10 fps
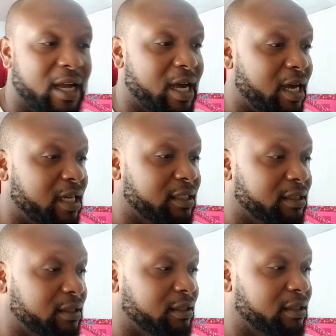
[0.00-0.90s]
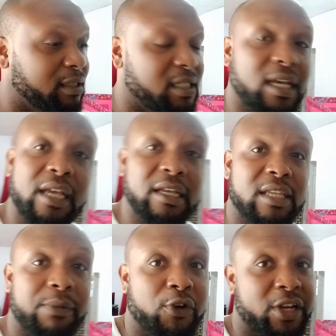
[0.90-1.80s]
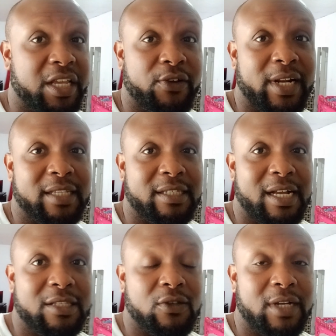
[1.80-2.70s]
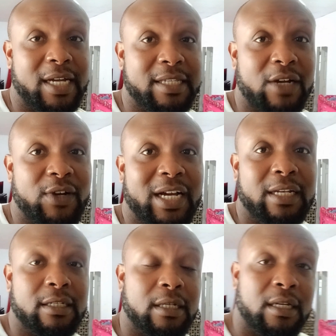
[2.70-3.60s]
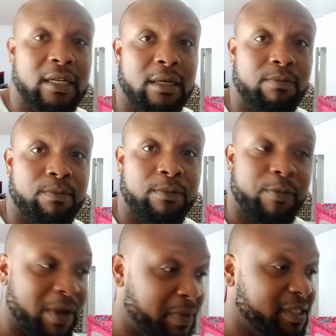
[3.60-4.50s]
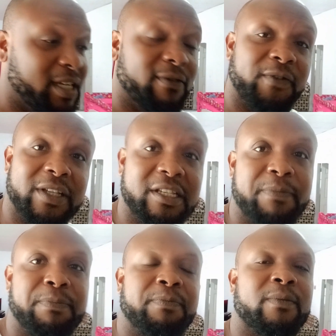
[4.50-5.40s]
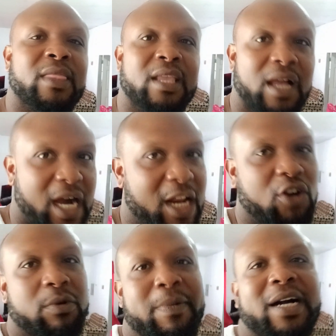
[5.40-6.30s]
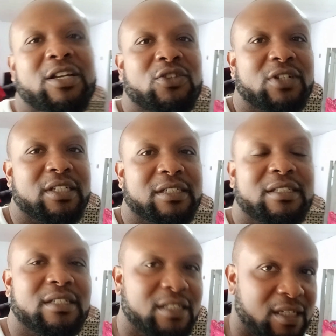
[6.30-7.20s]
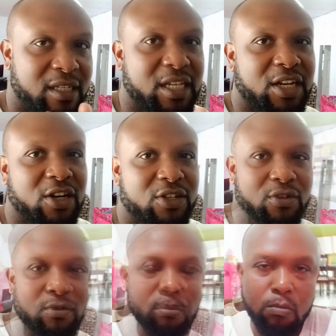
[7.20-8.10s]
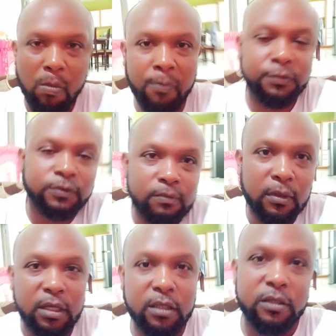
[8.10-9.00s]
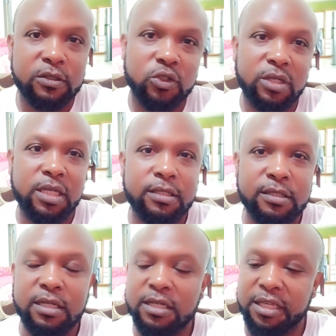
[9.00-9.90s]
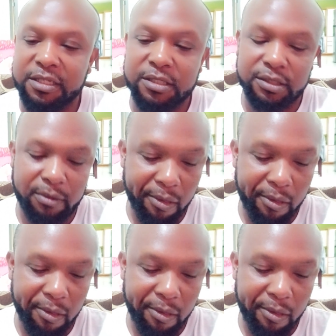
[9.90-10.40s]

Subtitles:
And yeah, your boy, they're going to start. So guys, I'm going to prepare myself, fix up, and I'm going to be back at all. You don't know. So here this now, guys.